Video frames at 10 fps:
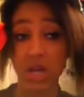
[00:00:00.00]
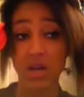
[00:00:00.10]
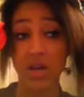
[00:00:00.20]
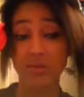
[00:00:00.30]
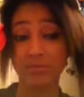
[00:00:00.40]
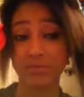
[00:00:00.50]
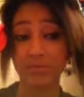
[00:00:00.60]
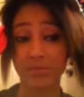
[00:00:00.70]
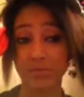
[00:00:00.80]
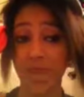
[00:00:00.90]

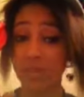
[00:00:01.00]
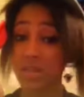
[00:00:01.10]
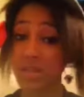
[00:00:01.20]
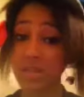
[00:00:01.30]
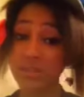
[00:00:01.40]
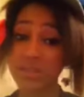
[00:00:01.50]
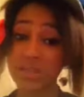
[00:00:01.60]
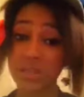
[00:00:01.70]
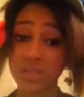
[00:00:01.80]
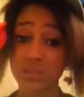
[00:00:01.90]
I really like Wiz
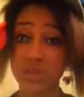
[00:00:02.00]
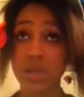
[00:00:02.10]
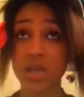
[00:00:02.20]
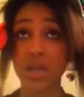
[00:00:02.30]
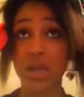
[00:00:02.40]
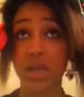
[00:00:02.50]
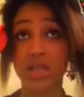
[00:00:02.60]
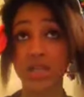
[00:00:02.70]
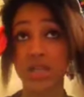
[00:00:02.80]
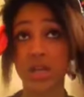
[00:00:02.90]
Khalifa,
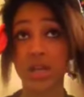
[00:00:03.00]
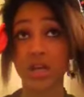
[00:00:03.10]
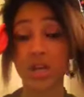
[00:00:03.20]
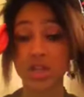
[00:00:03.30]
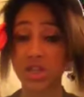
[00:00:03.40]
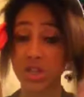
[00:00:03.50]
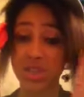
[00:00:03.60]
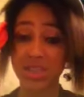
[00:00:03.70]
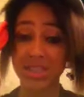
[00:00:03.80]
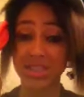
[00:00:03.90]
and the
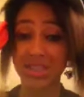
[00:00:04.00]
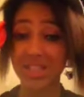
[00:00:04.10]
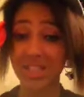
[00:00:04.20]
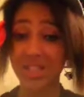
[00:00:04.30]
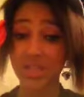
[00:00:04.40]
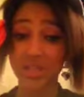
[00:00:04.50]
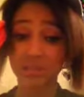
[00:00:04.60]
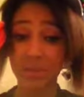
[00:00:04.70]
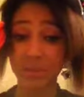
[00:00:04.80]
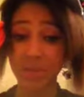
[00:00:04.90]
only
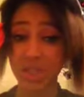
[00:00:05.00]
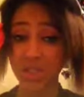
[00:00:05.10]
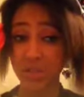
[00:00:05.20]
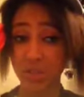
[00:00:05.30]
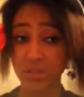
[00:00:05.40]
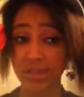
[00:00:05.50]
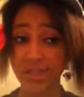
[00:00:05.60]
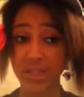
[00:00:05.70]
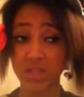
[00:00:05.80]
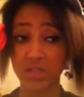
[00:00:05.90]
people I don't
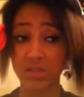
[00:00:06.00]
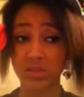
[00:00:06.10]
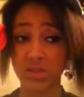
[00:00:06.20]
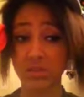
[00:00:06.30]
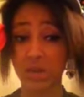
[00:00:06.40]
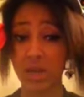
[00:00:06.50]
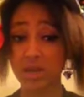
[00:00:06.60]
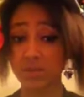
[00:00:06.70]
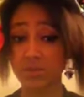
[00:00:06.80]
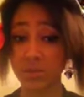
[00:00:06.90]
like are those
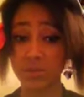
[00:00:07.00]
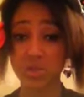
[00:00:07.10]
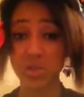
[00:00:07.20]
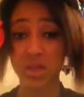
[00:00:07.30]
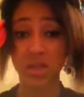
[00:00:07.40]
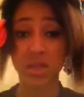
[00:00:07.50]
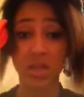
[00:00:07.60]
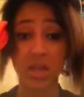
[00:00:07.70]
Odd Future